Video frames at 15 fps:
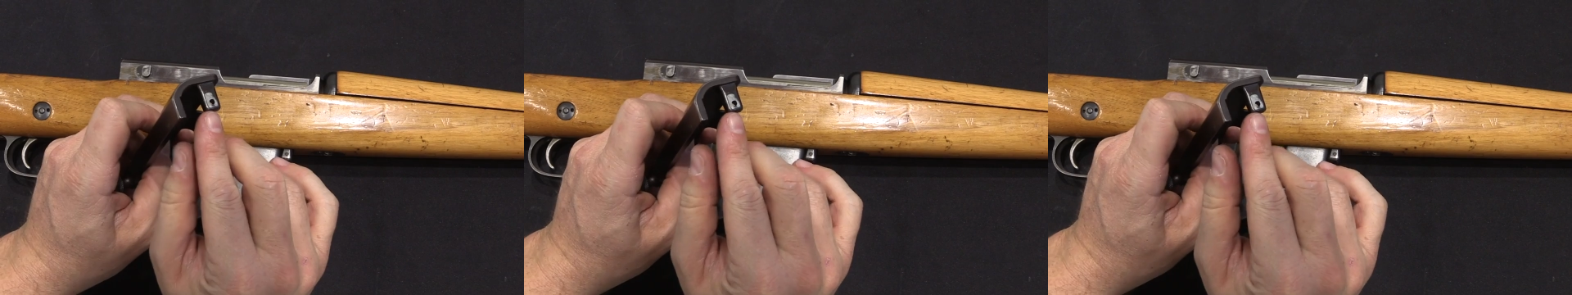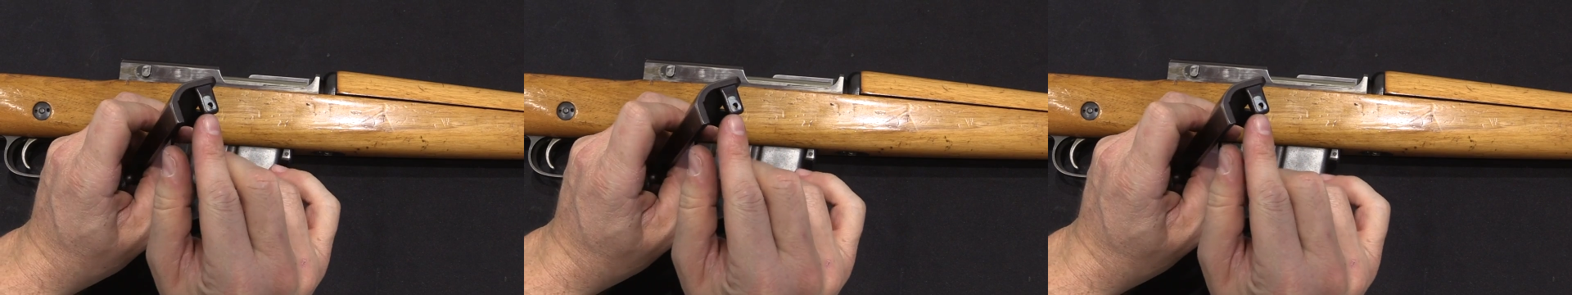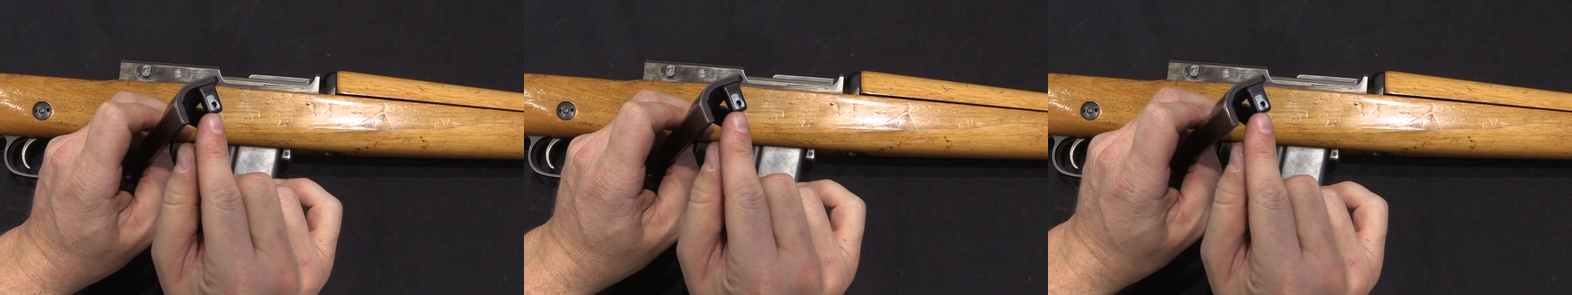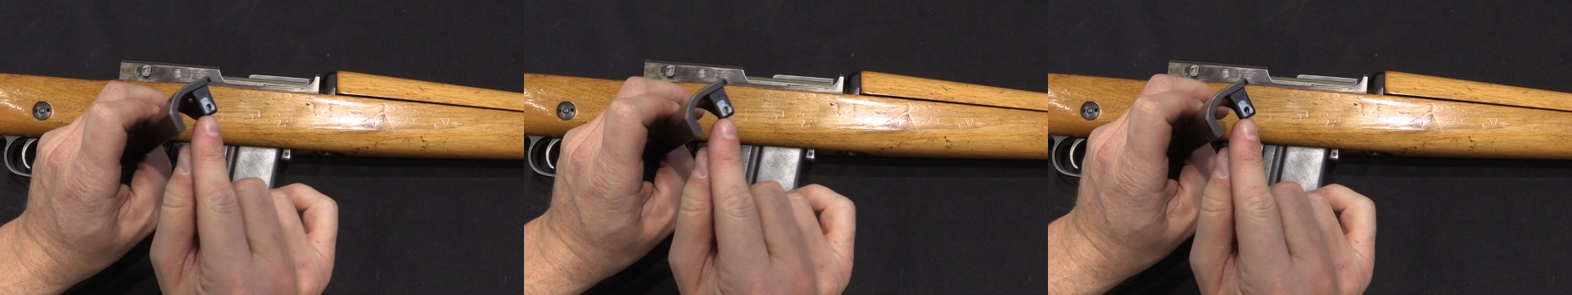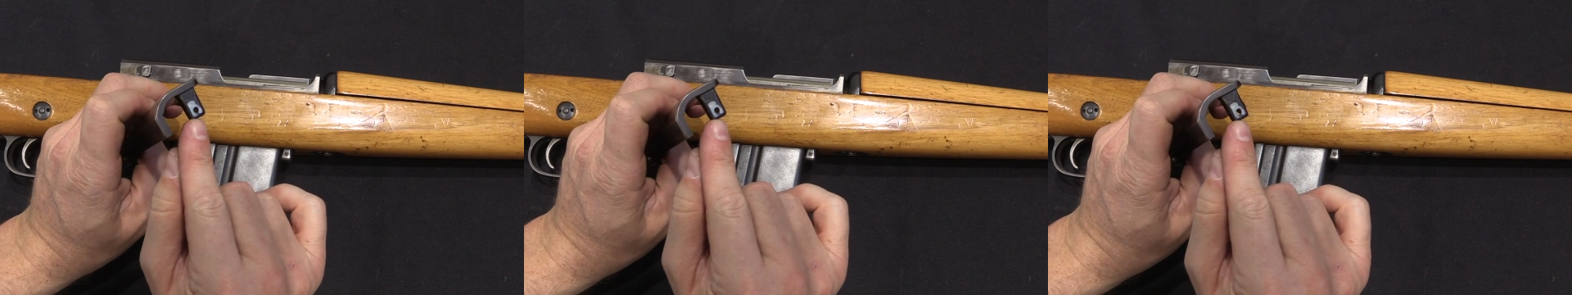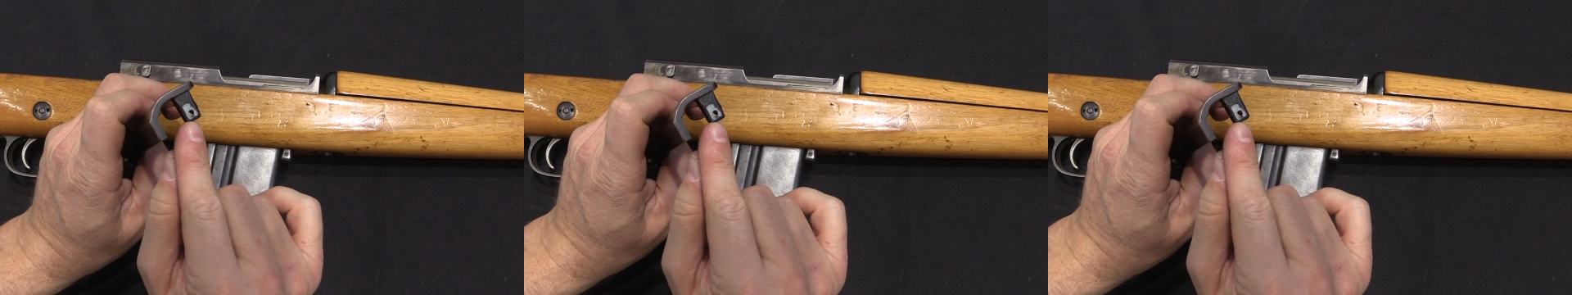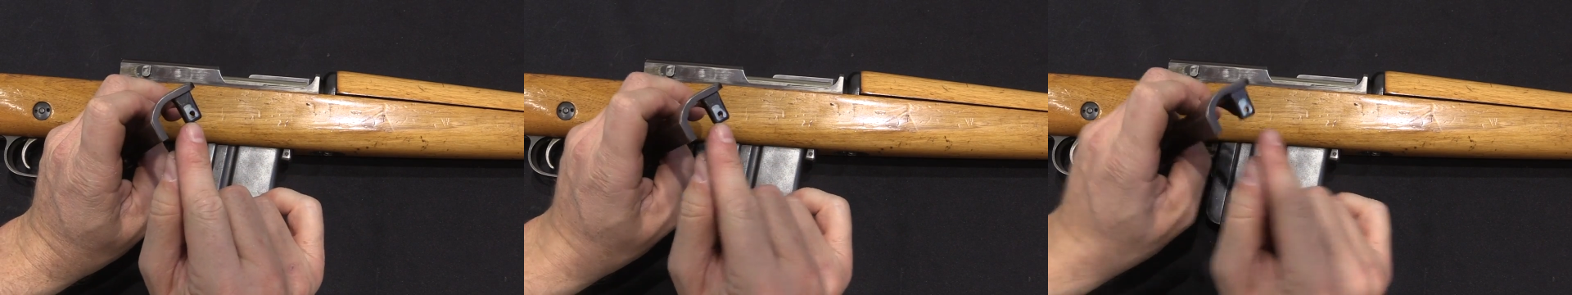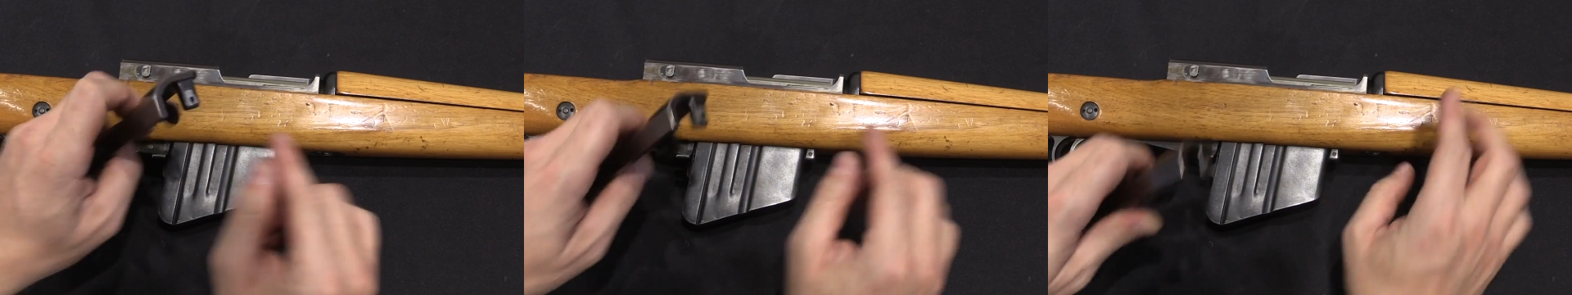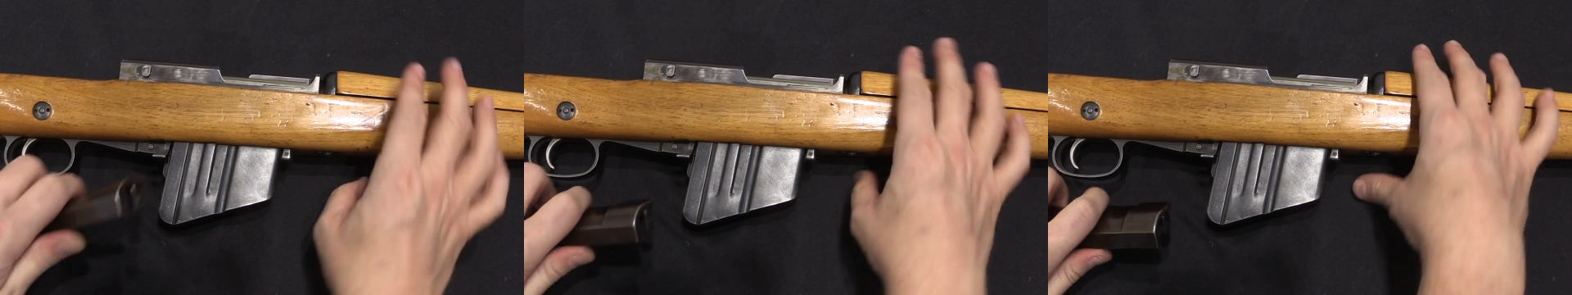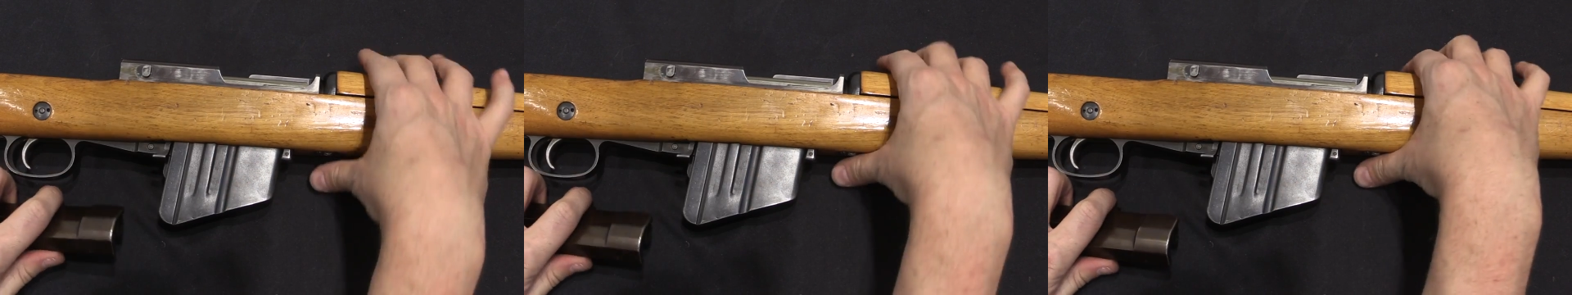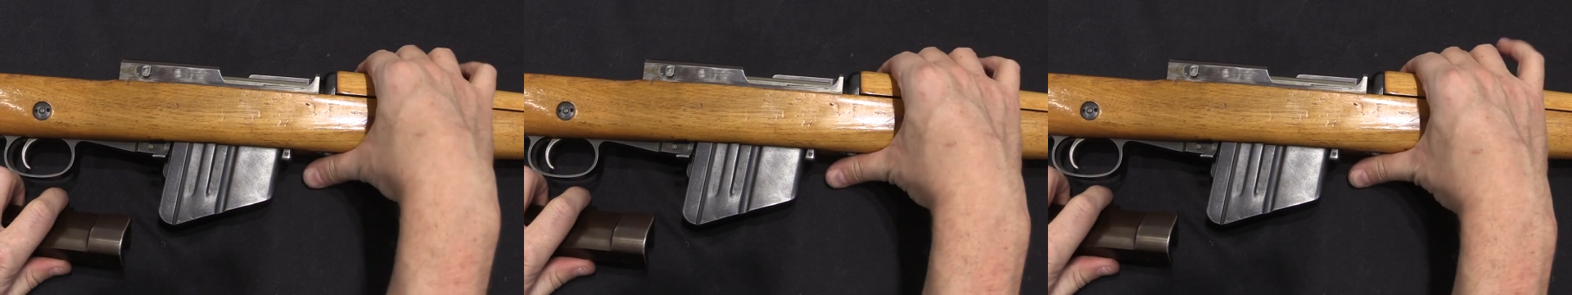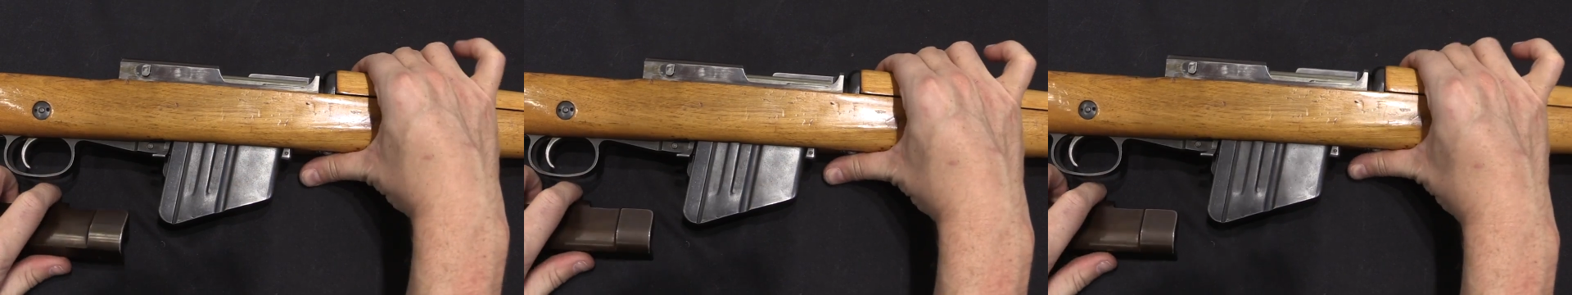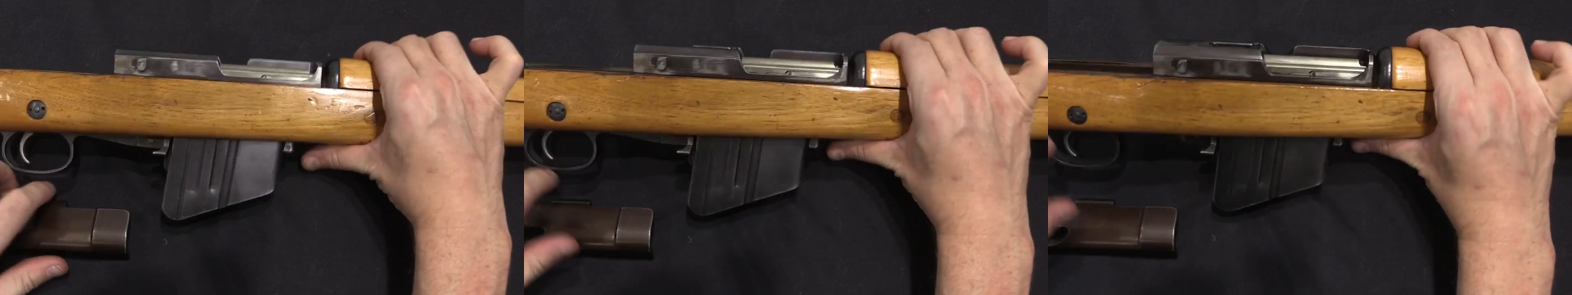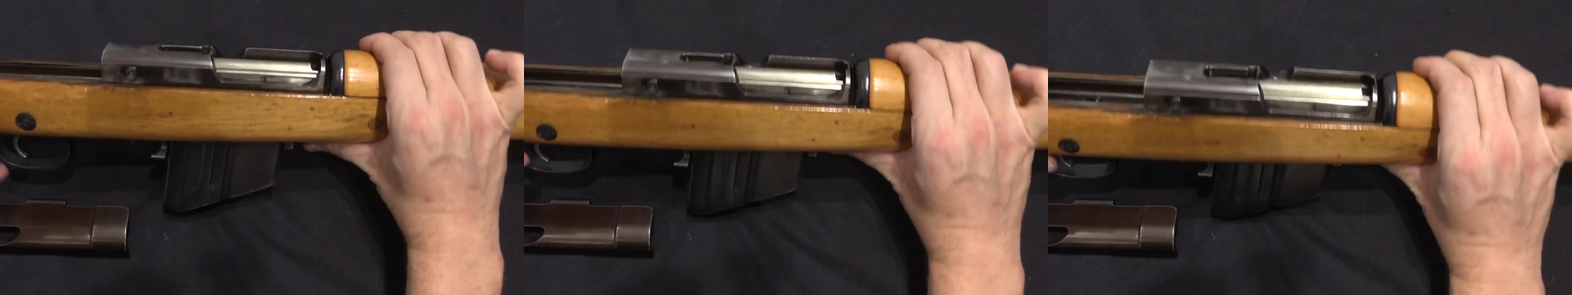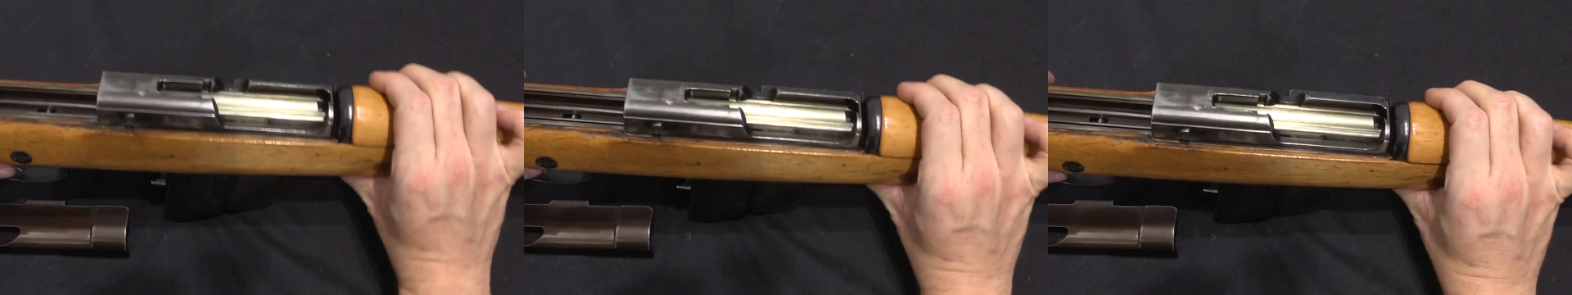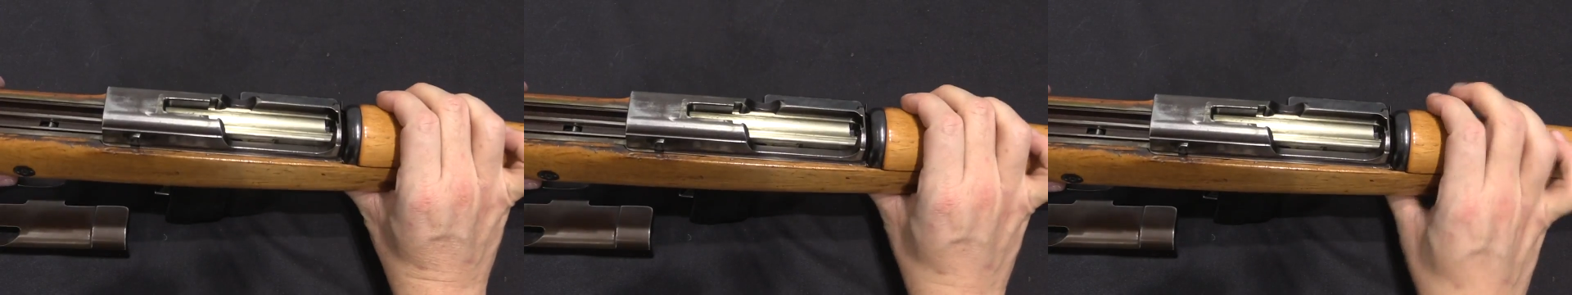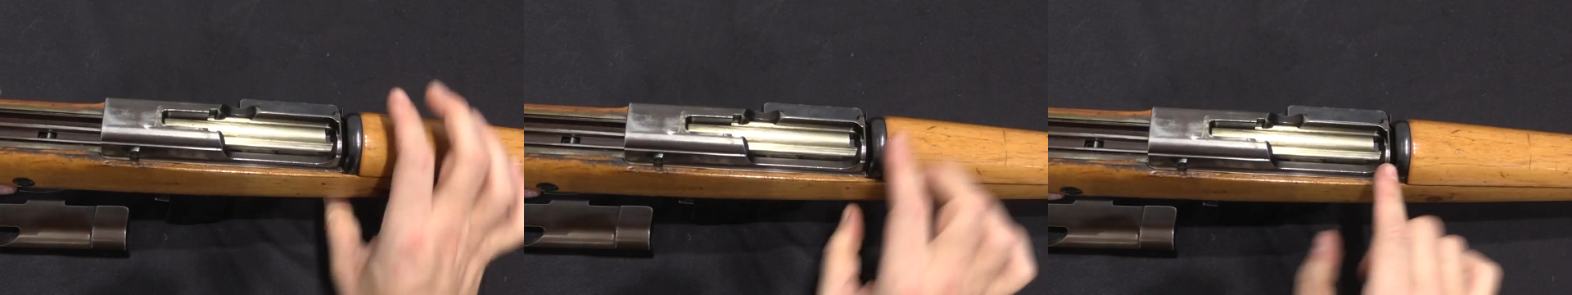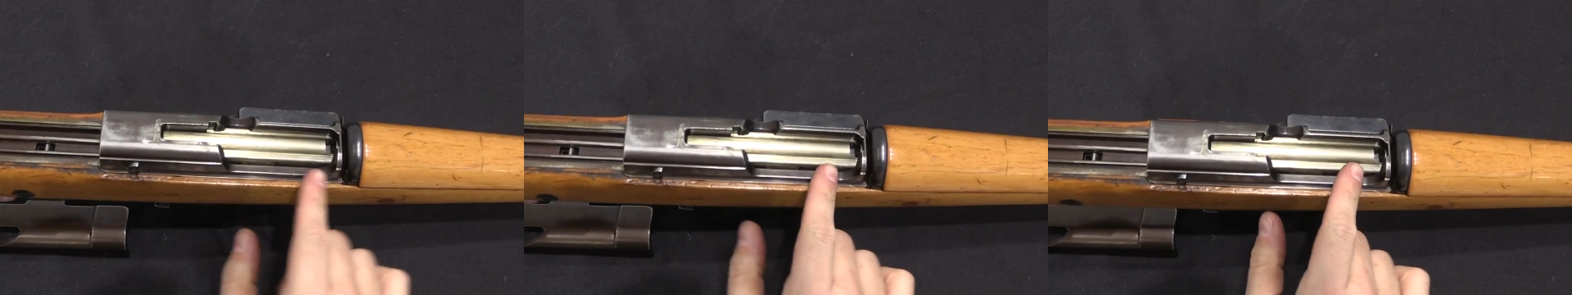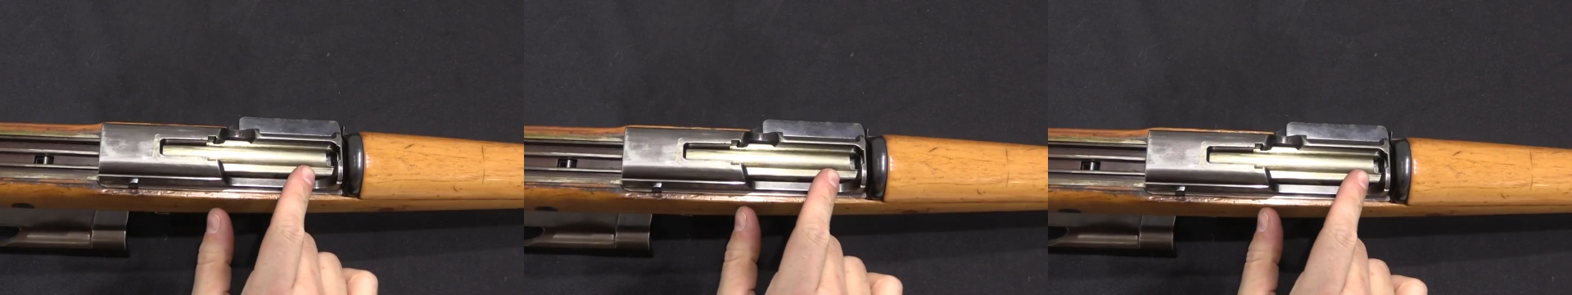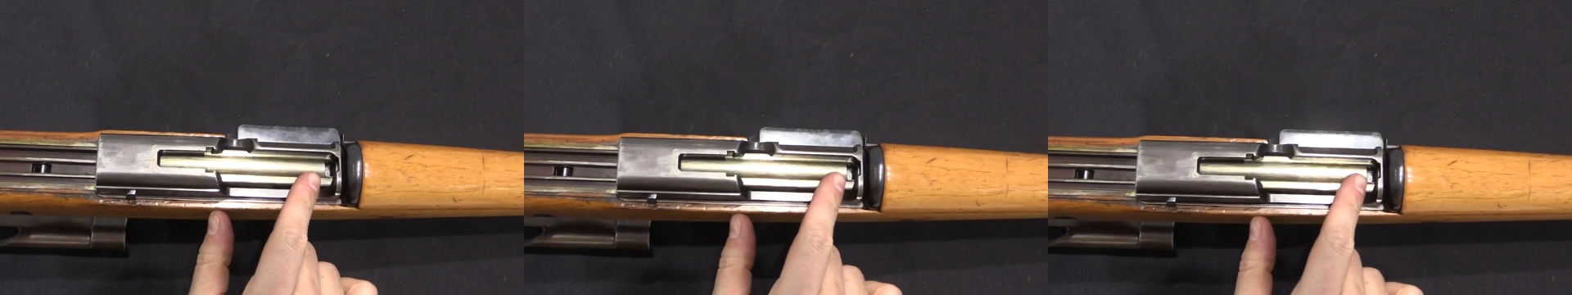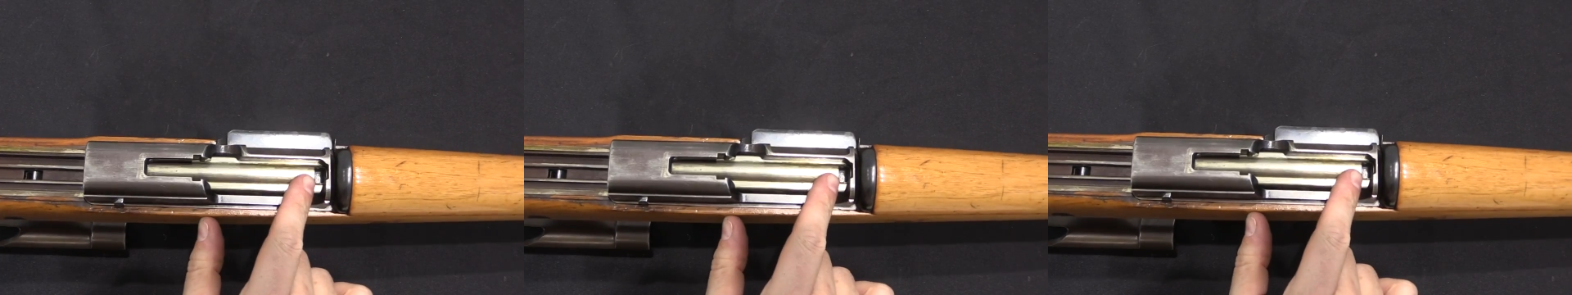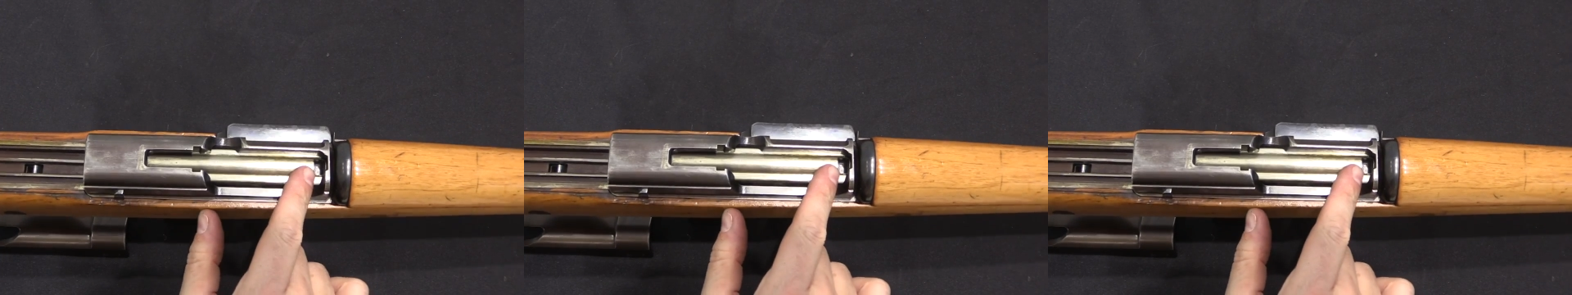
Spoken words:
[unreadable: no face in view]